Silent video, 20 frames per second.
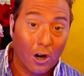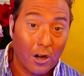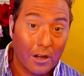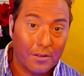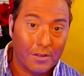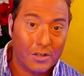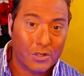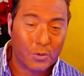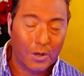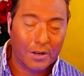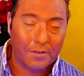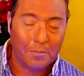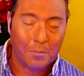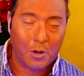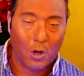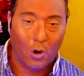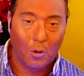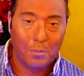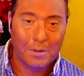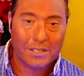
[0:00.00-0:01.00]
earlier this week
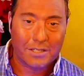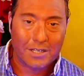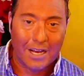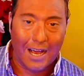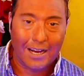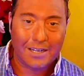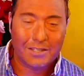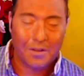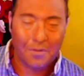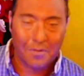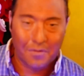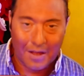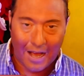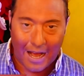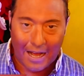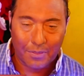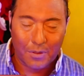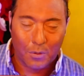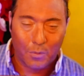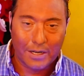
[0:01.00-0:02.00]
from Goldman Sachs
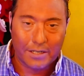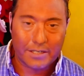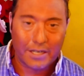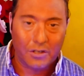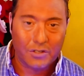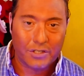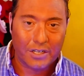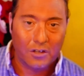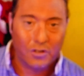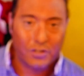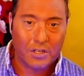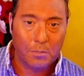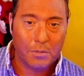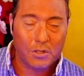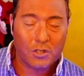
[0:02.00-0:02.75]
that the retail sales